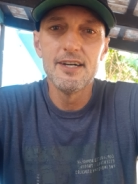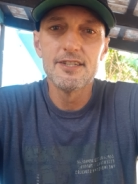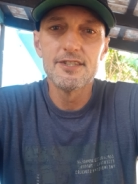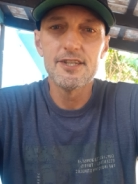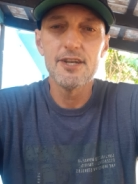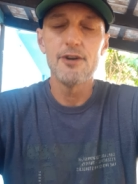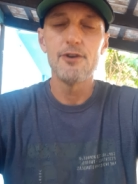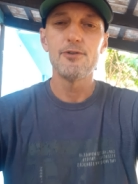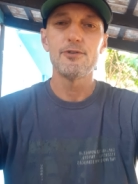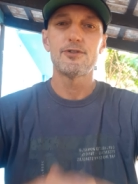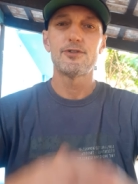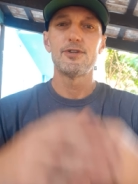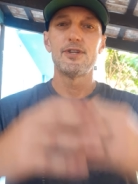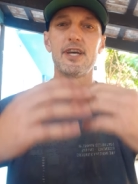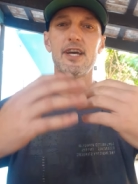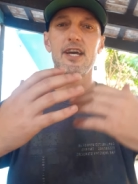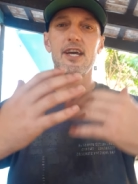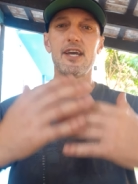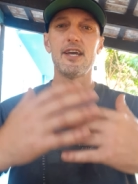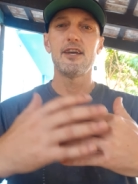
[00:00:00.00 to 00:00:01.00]
So
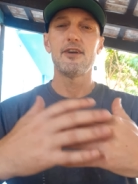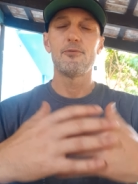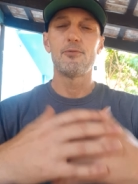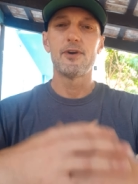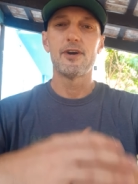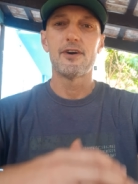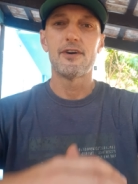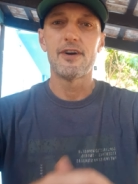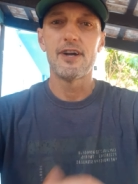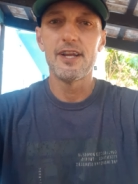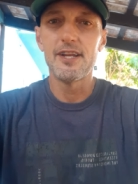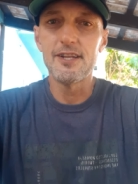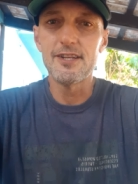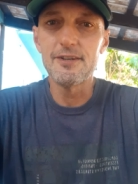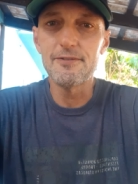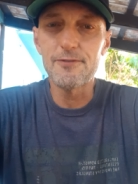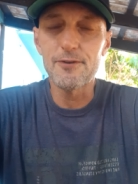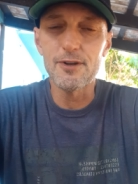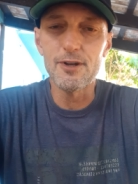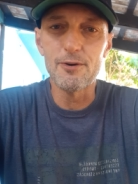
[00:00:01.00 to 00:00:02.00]
today we are at a
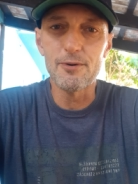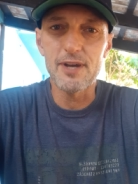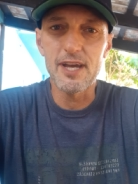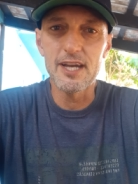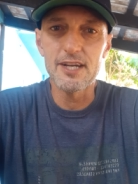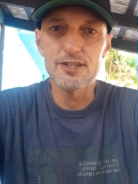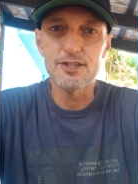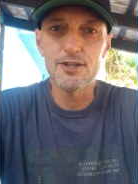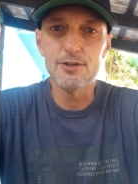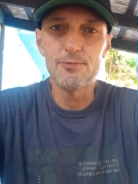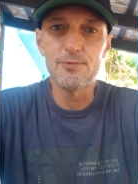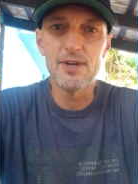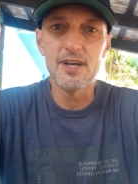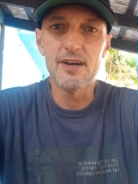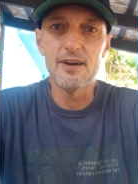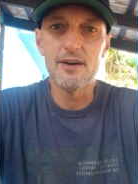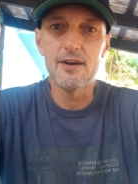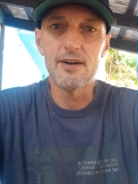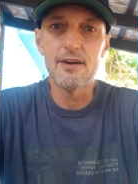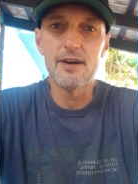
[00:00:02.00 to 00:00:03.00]
different location. We
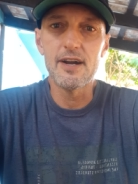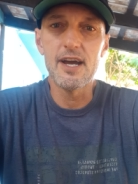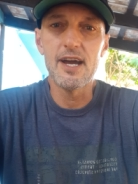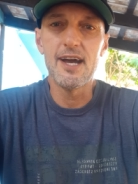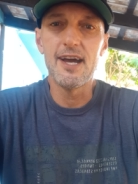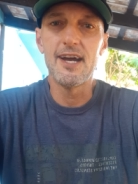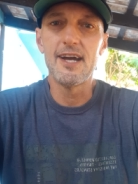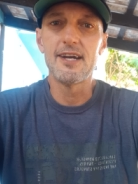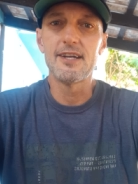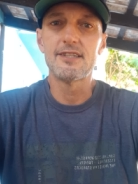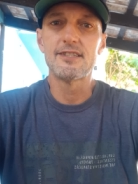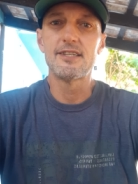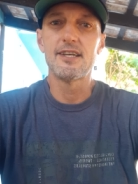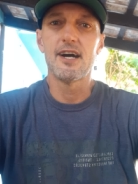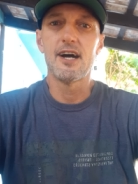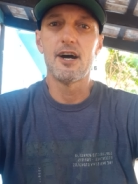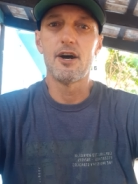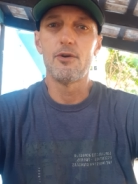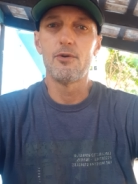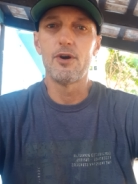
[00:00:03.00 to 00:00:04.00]
are at
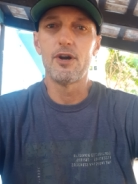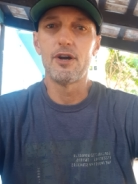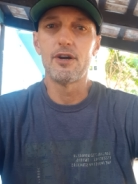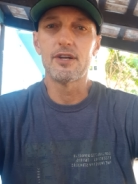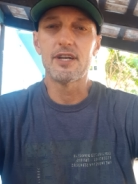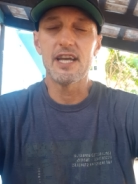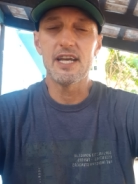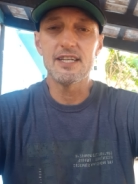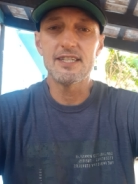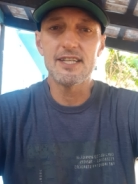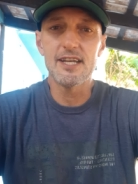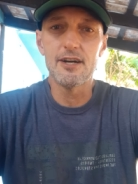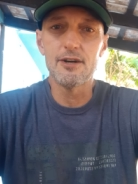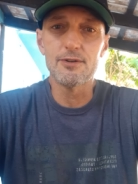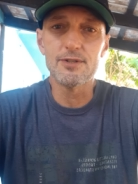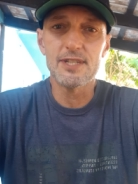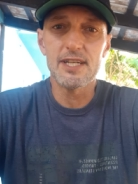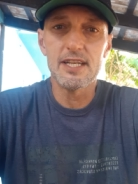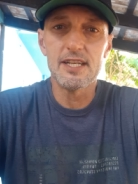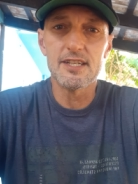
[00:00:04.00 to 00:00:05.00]
our guest
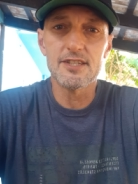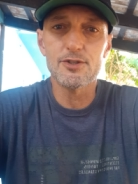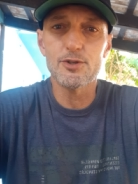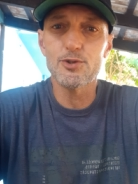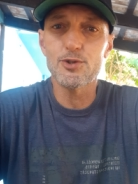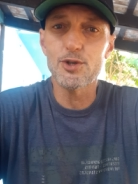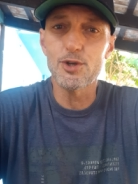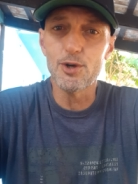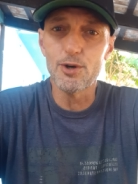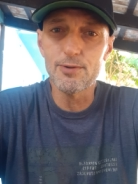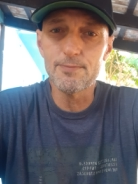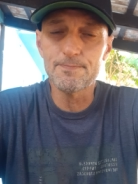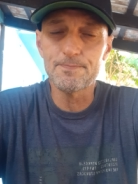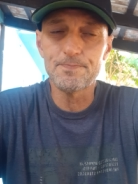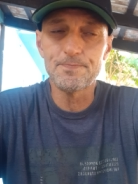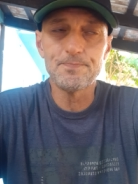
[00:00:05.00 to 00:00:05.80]
house in Asuncion.